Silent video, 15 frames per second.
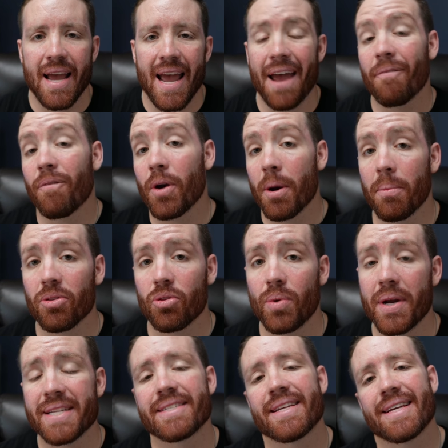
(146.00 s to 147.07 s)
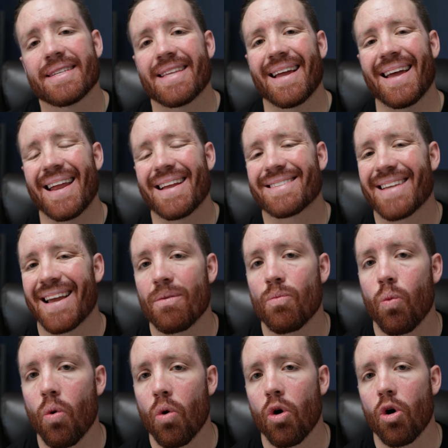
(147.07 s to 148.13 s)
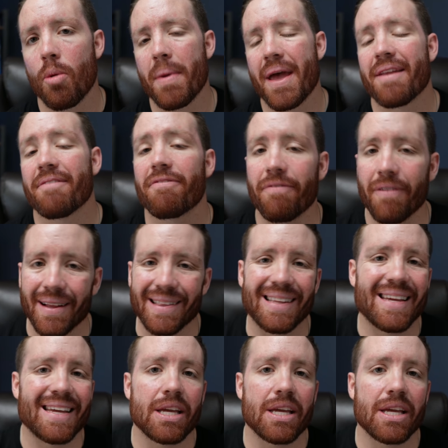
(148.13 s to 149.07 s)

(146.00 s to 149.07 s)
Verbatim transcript: And for number three, it says that it's a warm and friendly